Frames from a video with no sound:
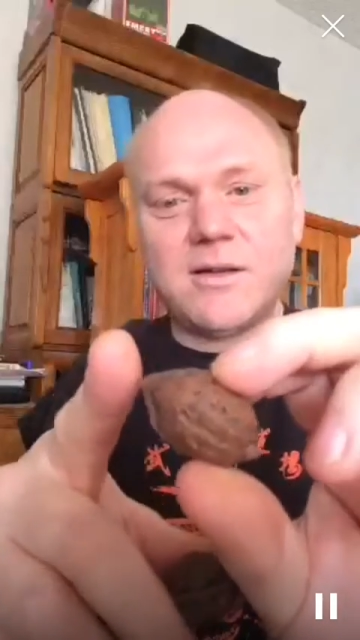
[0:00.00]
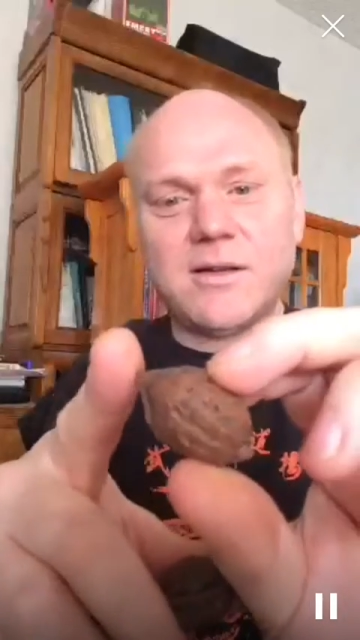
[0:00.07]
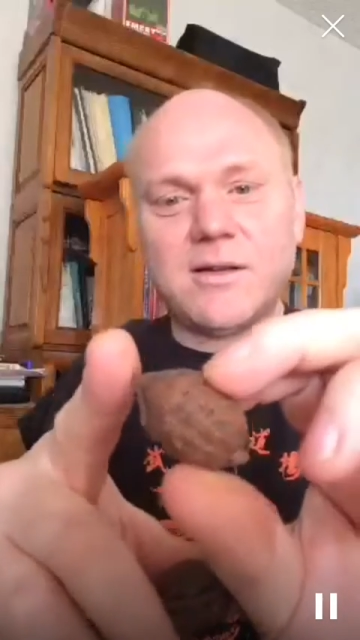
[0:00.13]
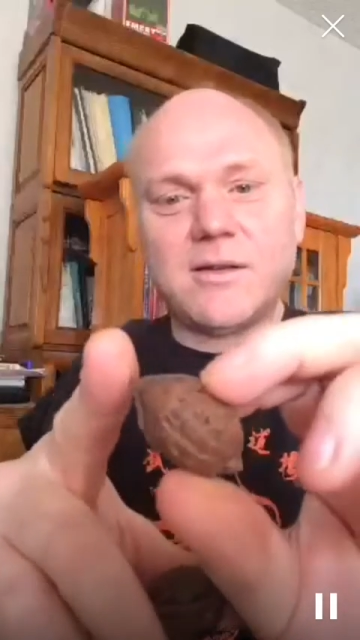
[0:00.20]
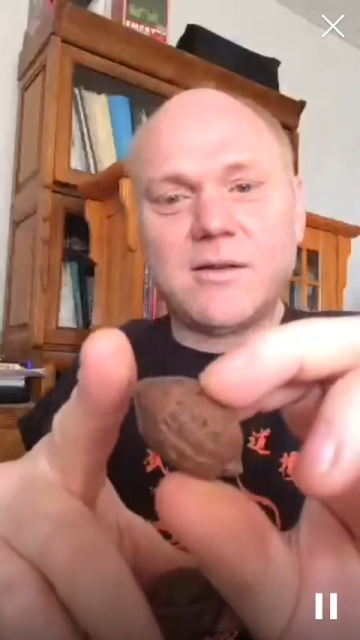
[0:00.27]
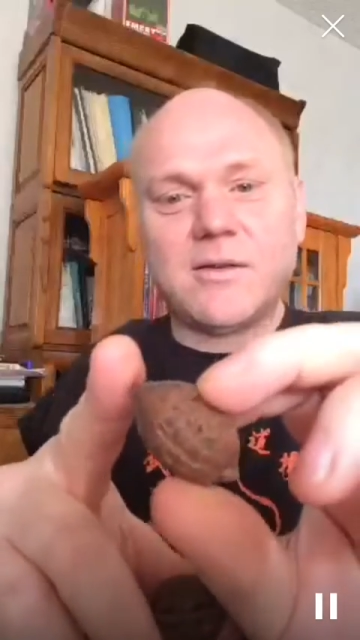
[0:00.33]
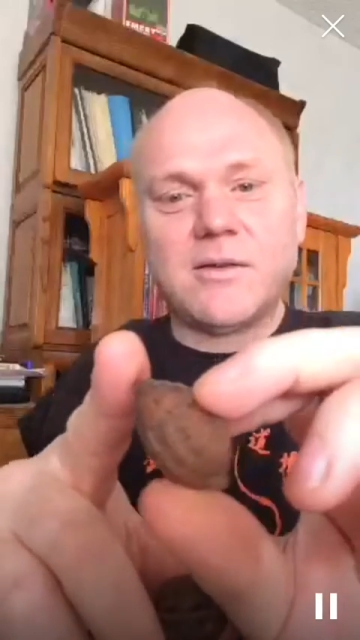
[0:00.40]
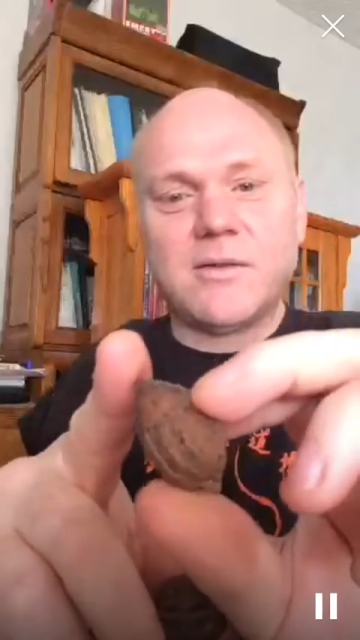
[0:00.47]
I
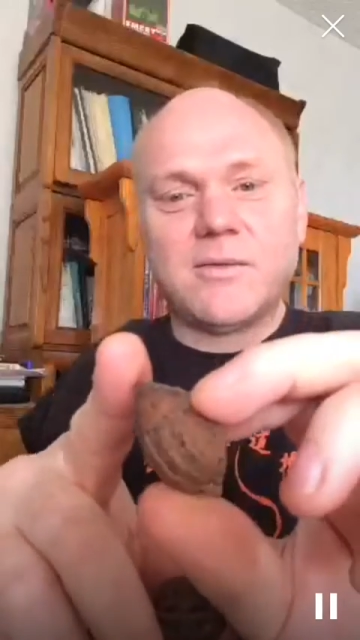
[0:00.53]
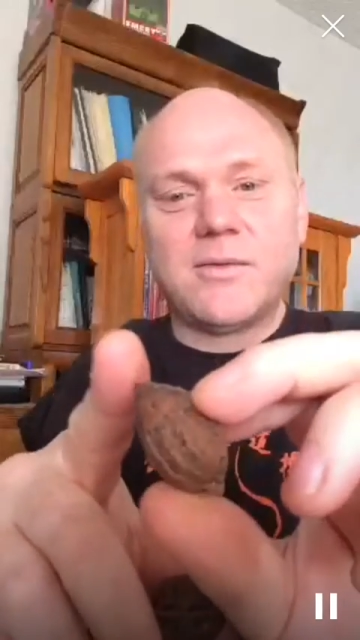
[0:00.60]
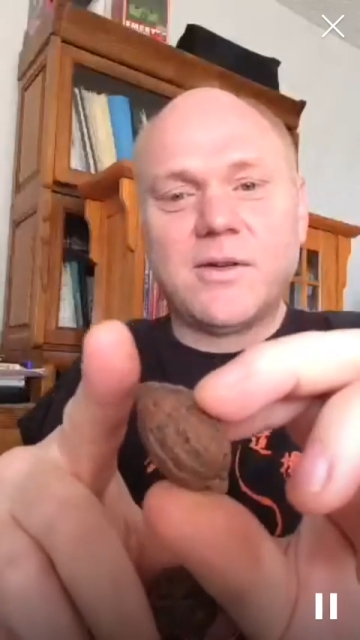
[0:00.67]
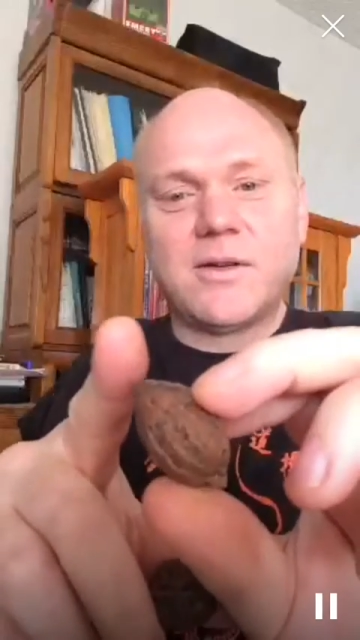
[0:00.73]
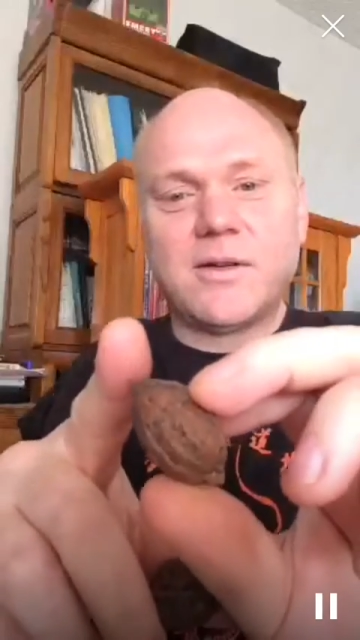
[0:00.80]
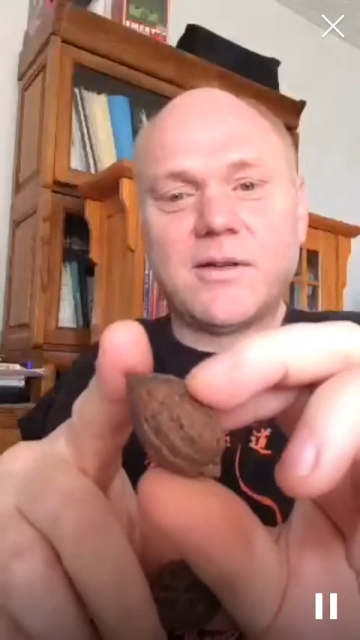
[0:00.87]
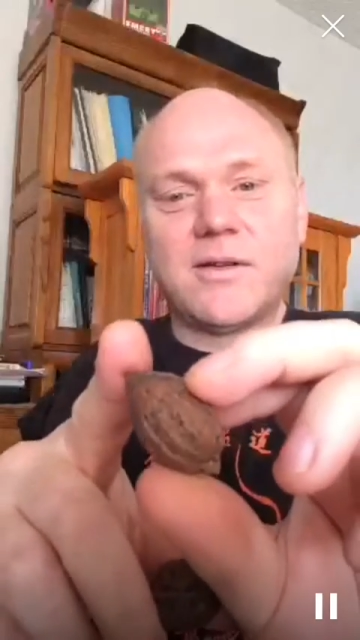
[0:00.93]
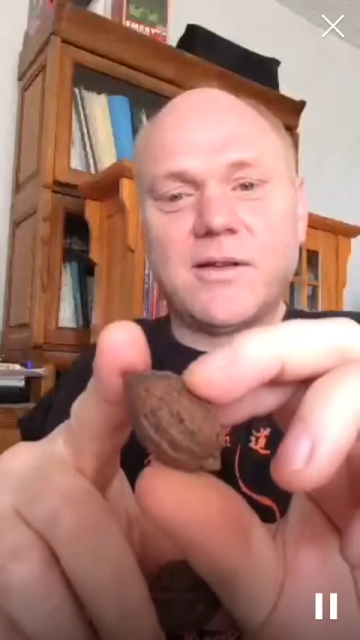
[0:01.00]
don't know if you
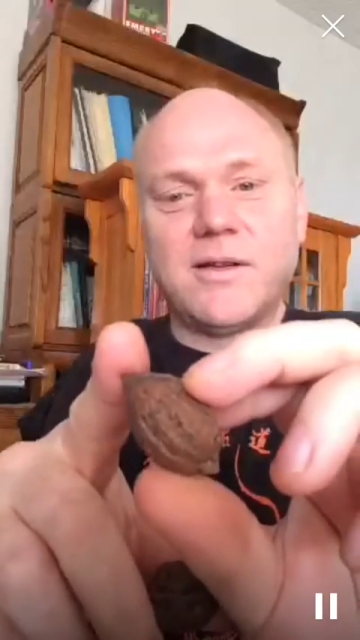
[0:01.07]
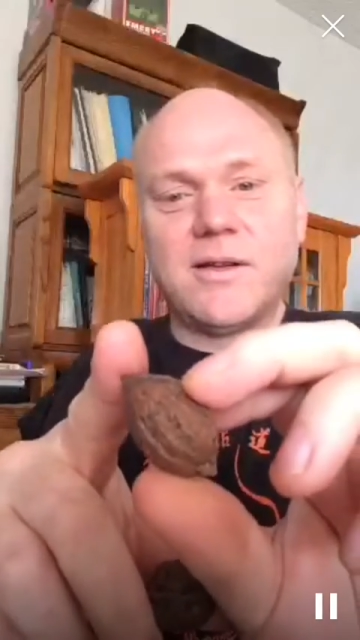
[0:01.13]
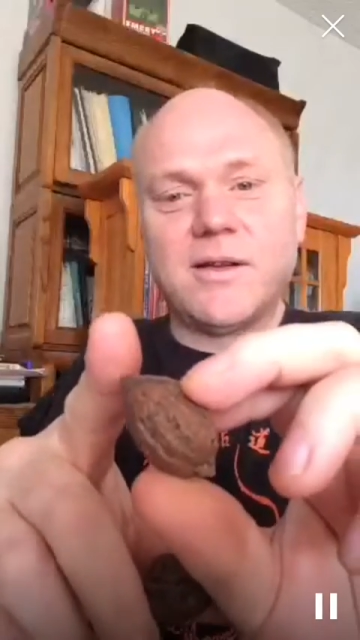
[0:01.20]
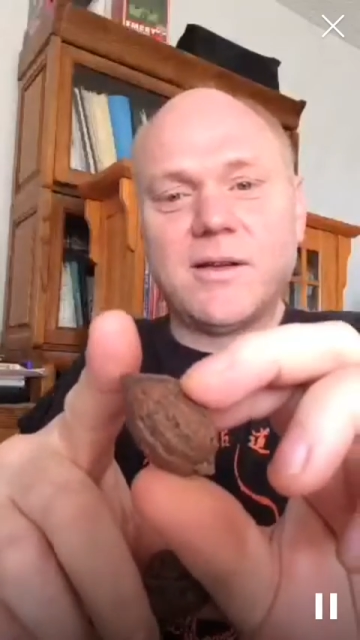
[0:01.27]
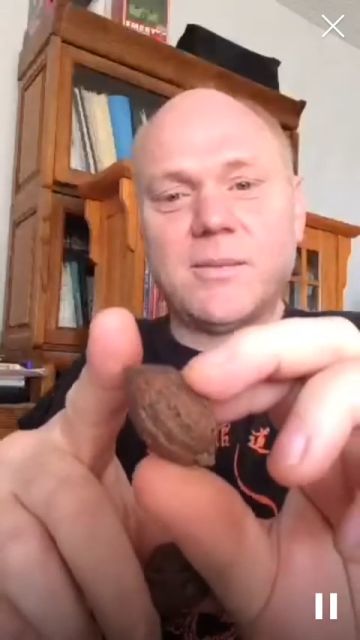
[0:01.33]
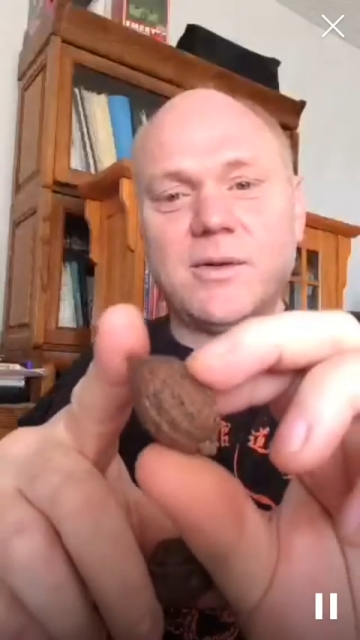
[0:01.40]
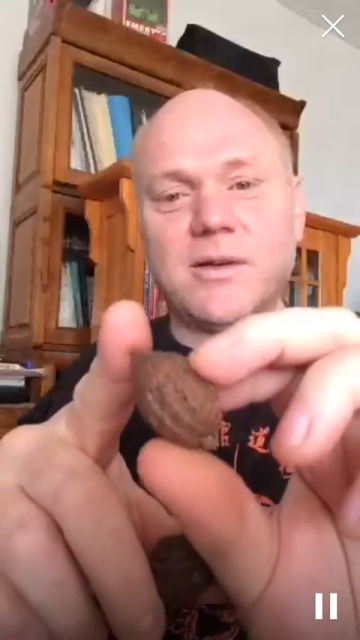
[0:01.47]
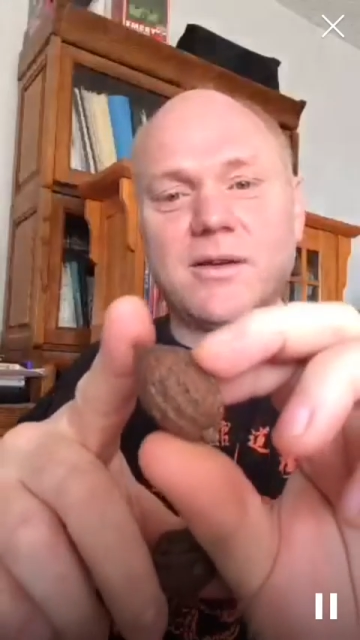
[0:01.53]
can see
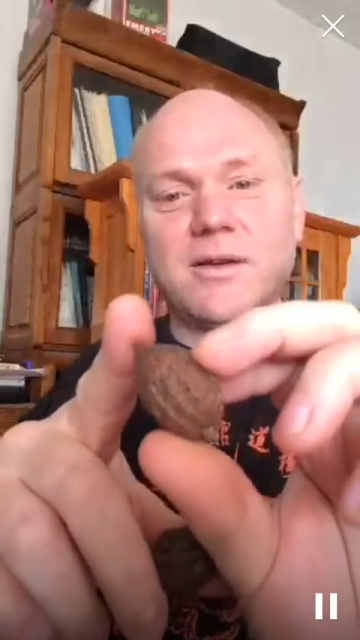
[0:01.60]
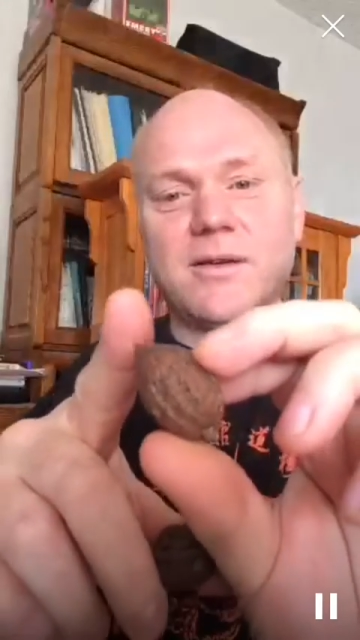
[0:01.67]
that, but